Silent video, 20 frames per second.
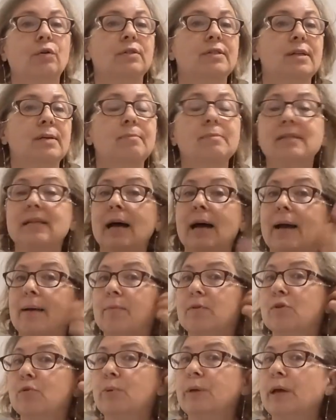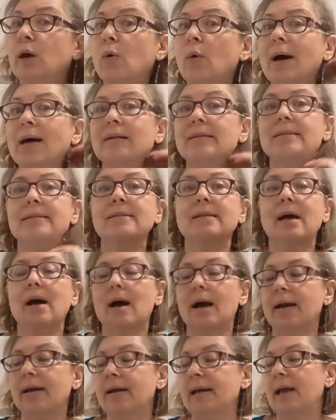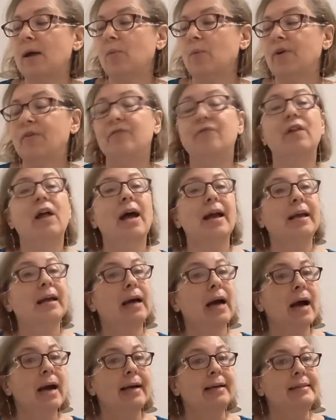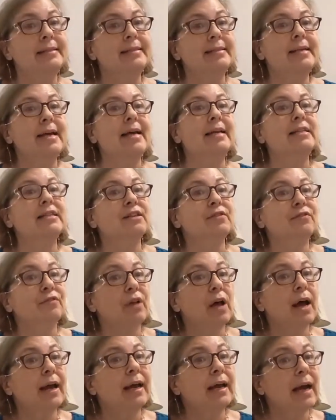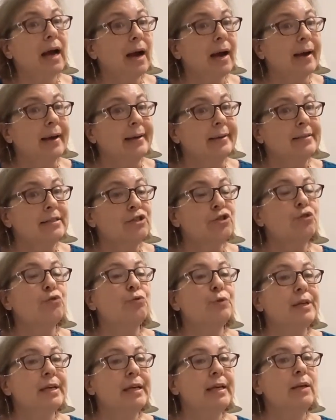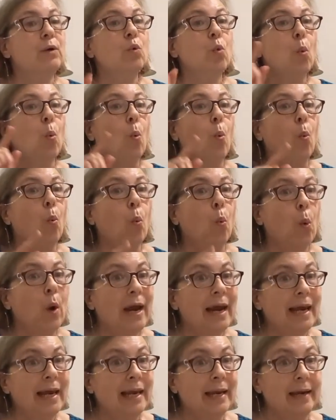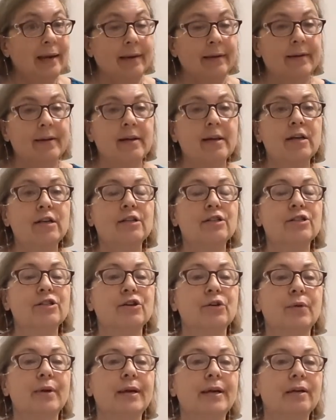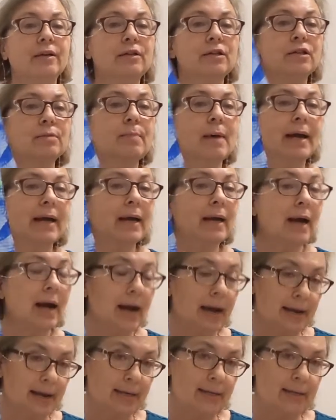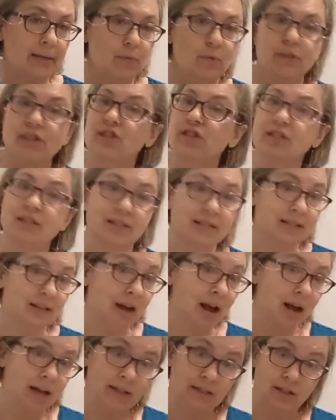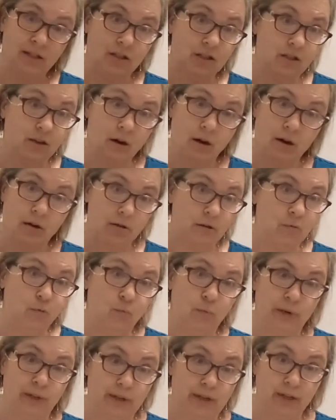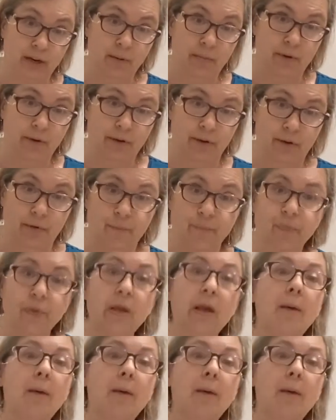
sometimes we go outside and we fly kites. And to fly kites, you need wind. So here's my kite, which does not start with W.